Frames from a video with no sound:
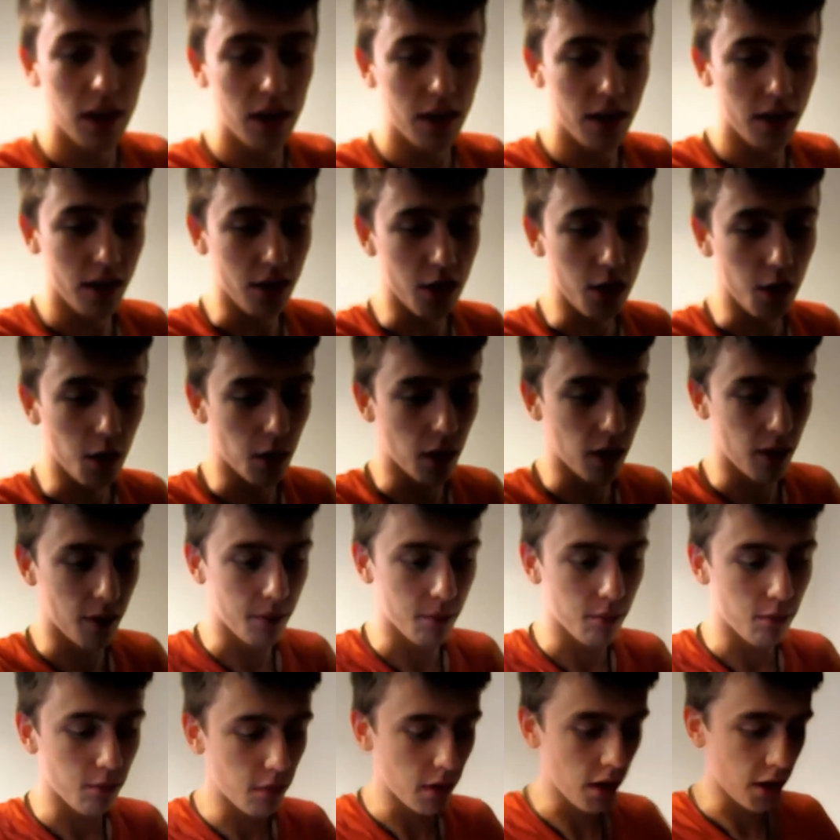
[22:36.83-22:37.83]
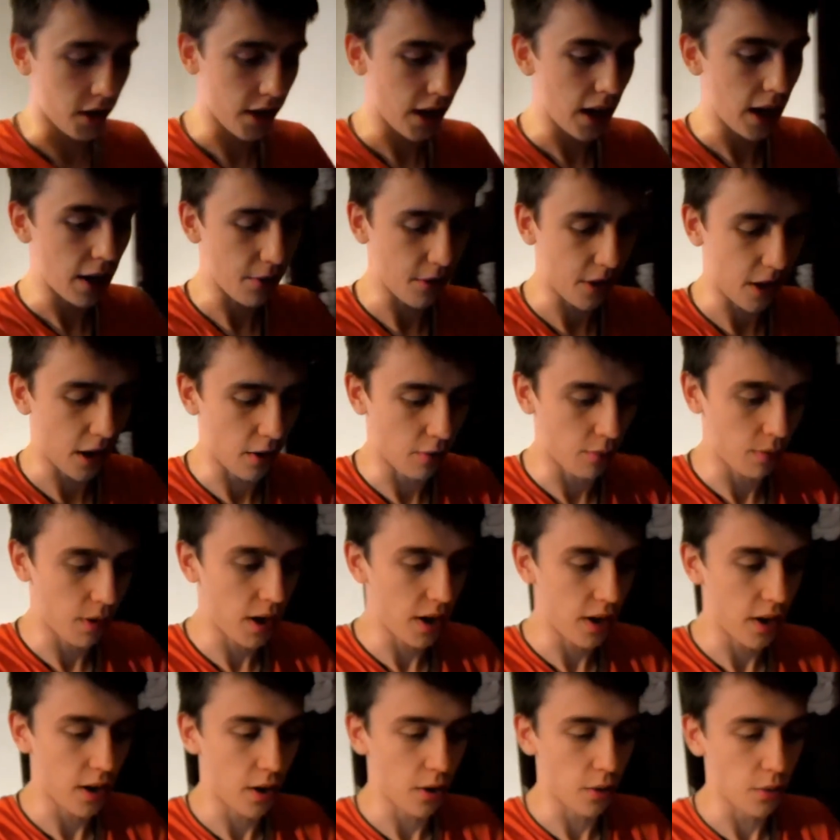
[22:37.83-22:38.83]
to do a countdown
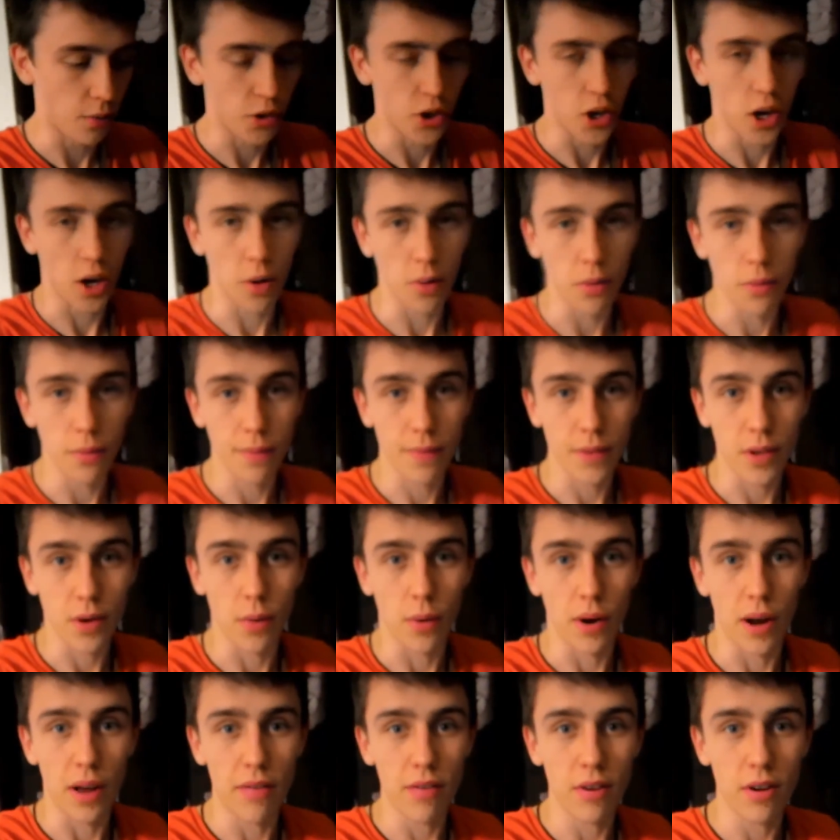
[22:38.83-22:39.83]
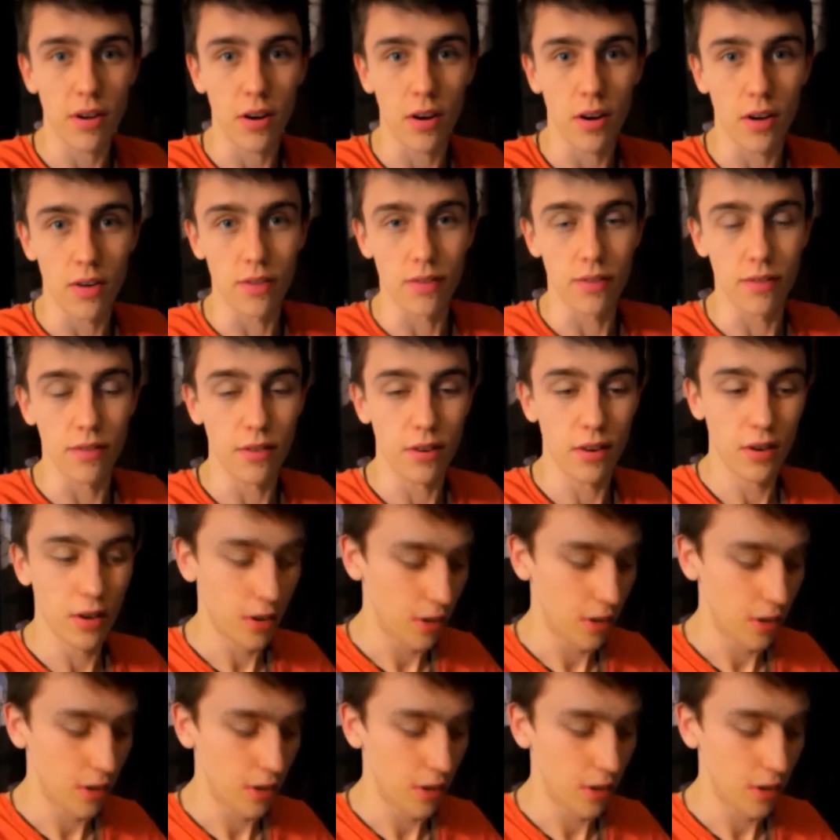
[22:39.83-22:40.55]
radio show or whatever on